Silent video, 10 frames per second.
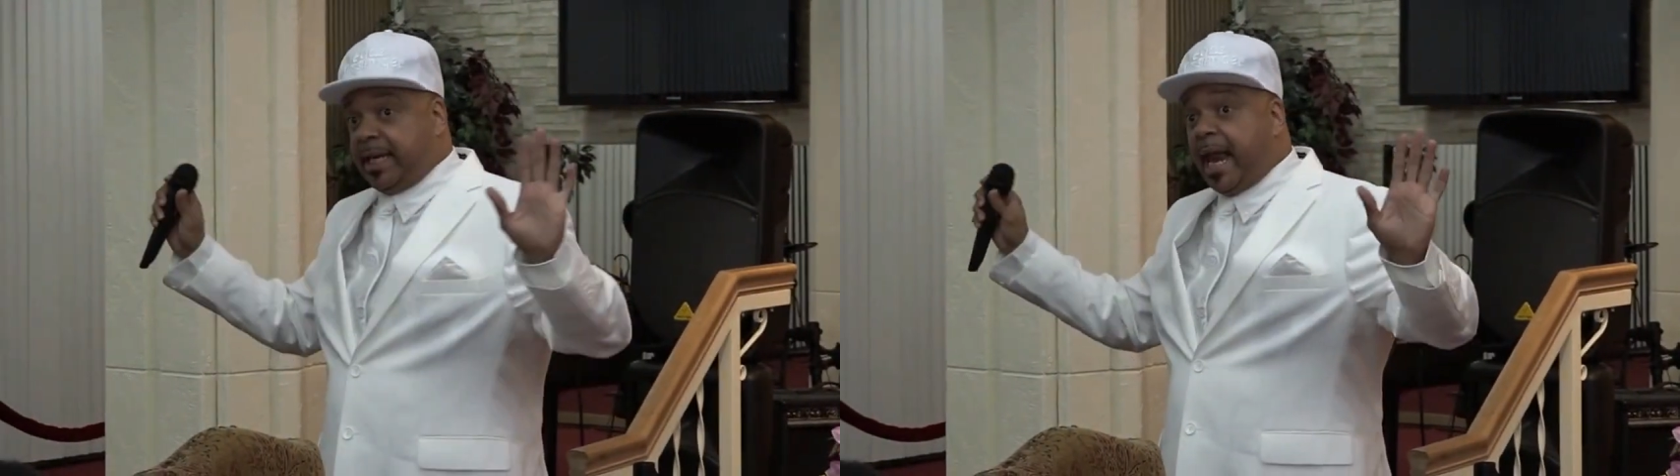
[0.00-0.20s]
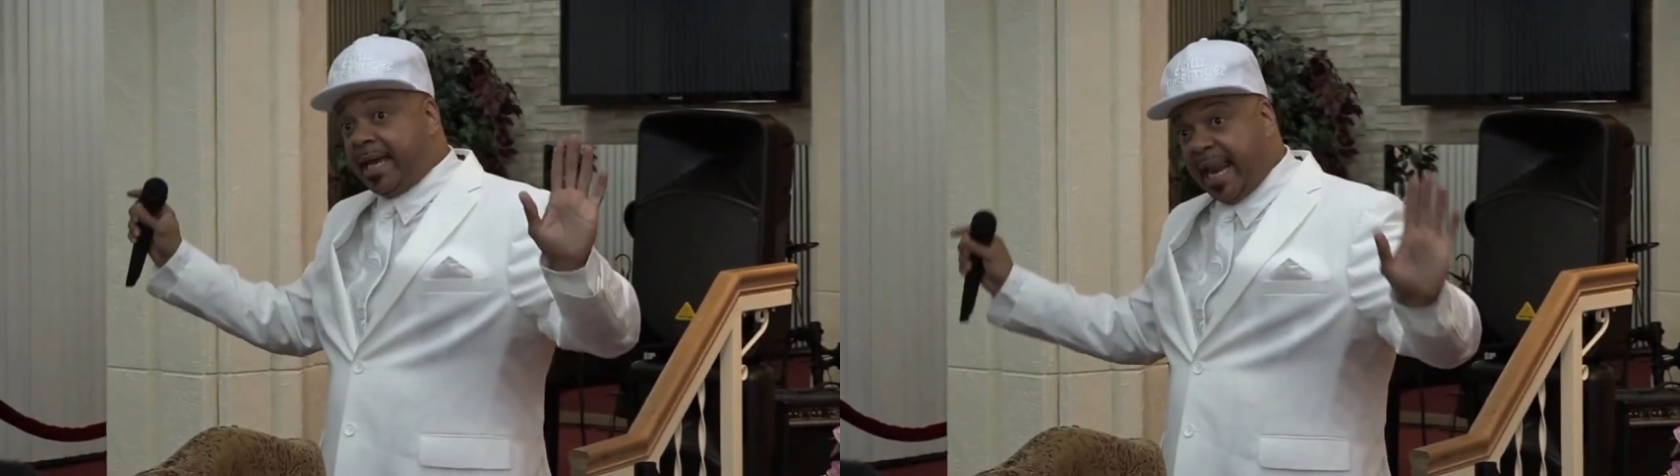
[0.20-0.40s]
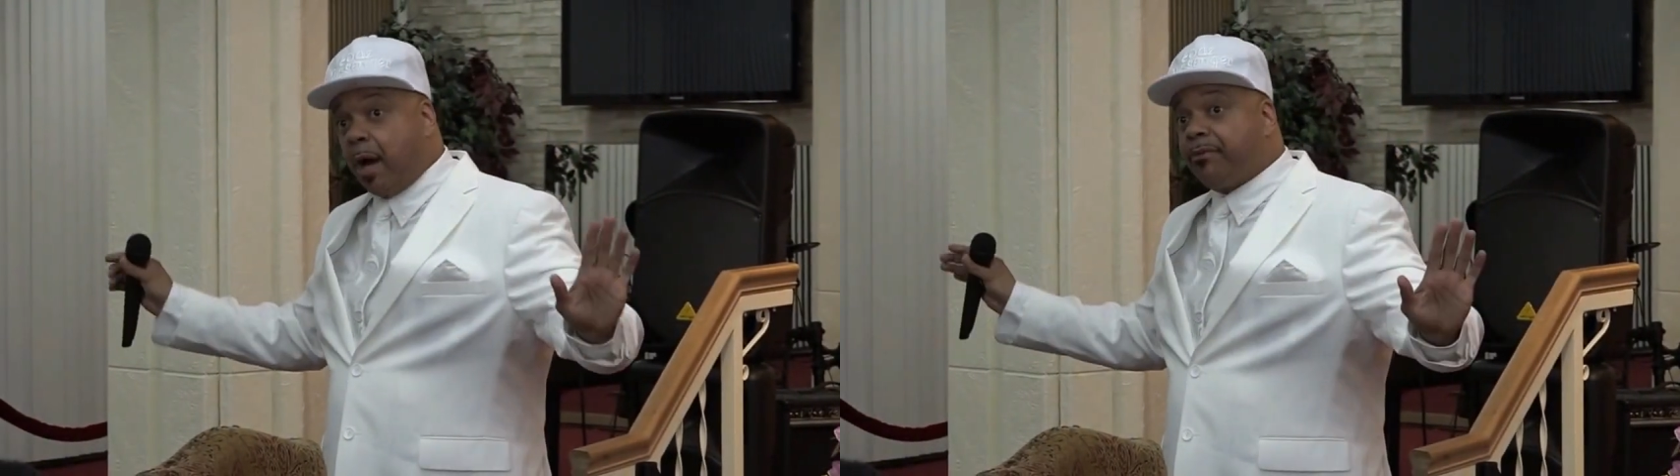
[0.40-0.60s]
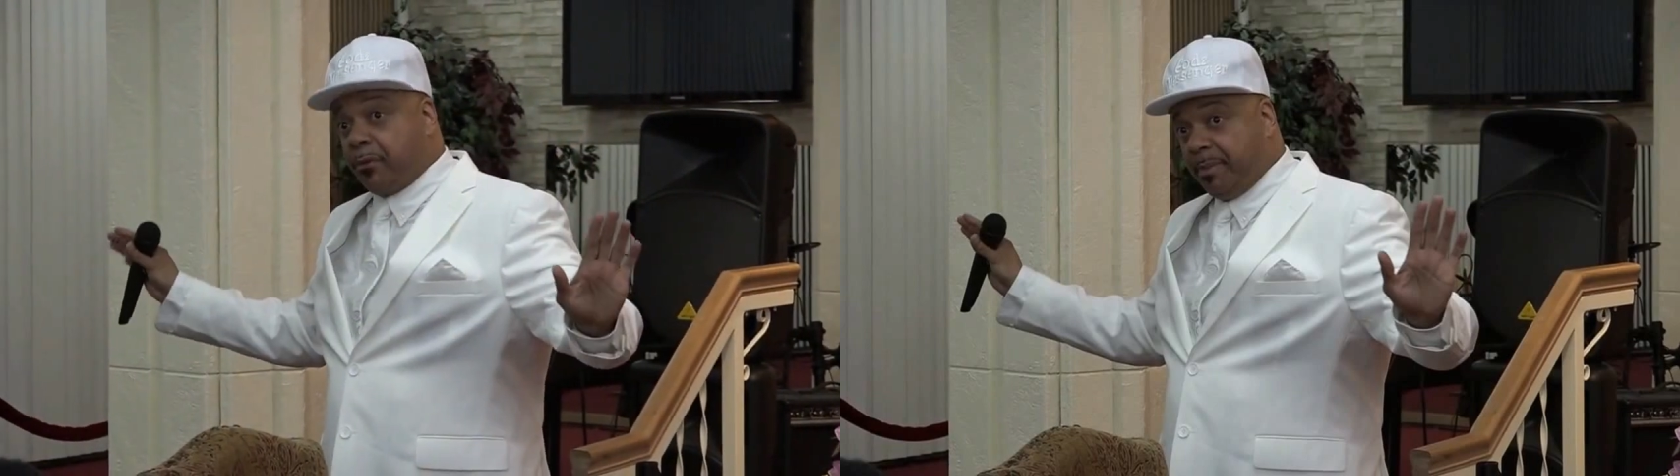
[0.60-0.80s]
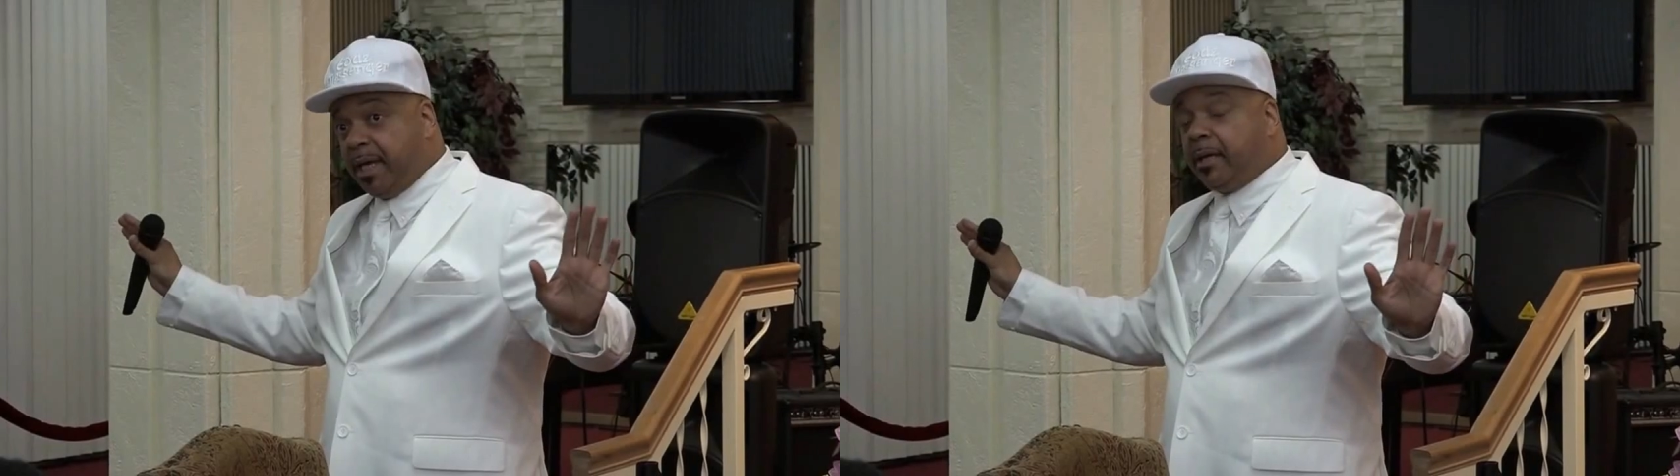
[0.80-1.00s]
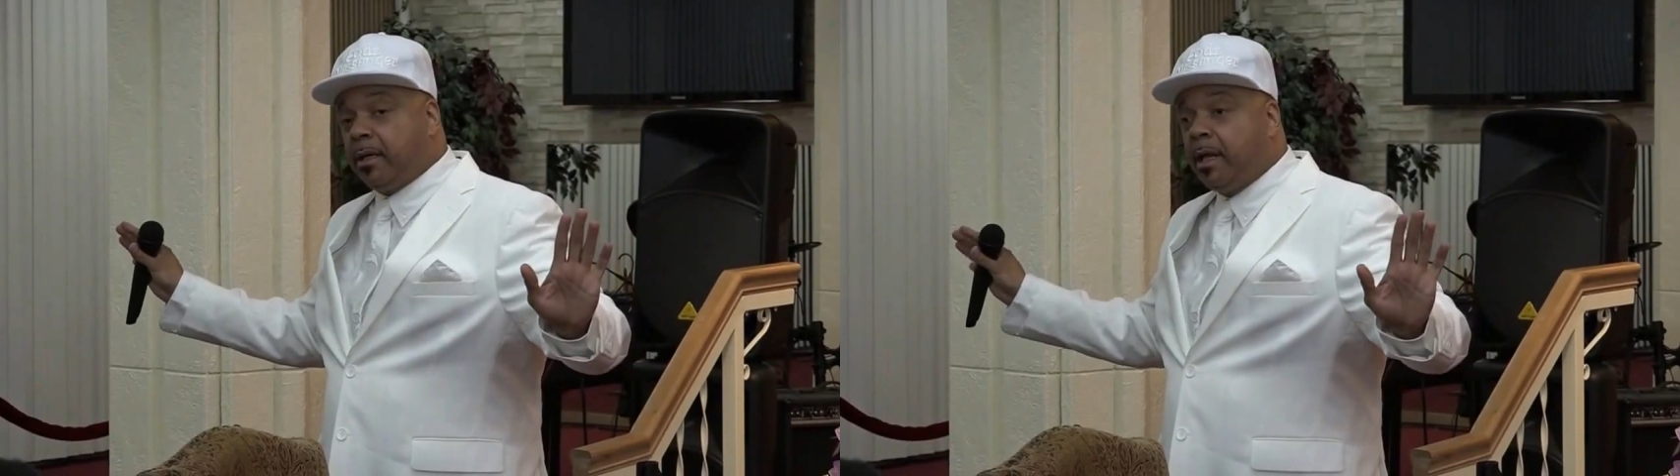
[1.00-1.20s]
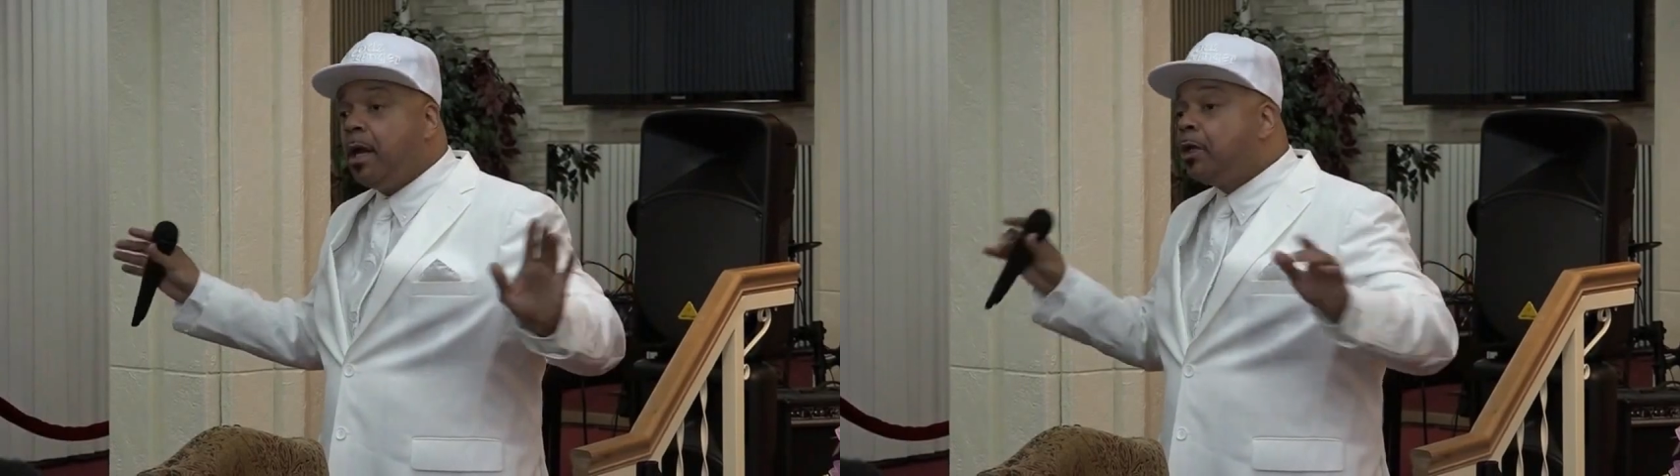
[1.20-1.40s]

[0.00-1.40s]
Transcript: can I get out for a minute?